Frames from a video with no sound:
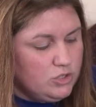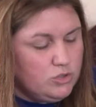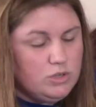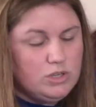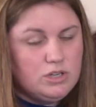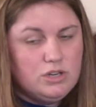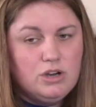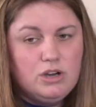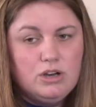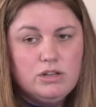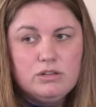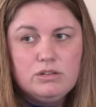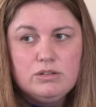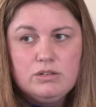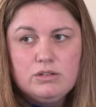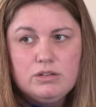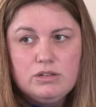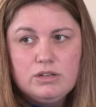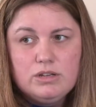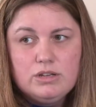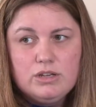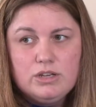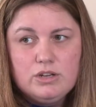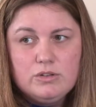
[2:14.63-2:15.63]
treat all,
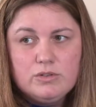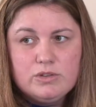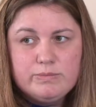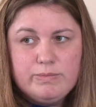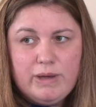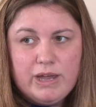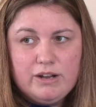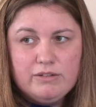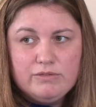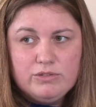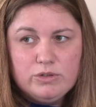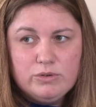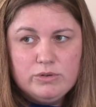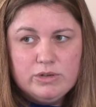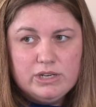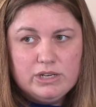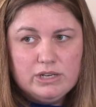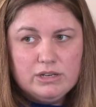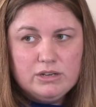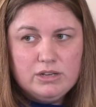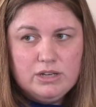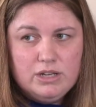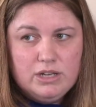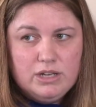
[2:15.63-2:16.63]
you know, spinal fluid
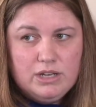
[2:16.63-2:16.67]
and,